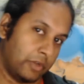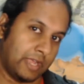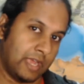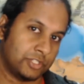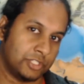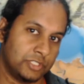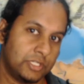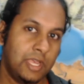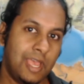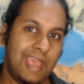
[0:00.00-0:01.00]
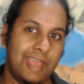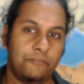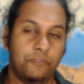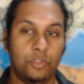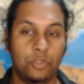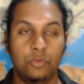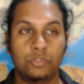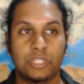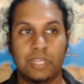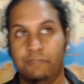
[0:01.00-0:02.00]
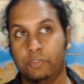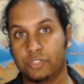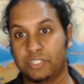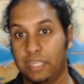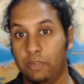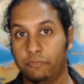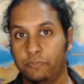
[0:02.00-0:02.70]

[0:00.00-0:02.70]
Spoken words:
actions and for you to cover yourself.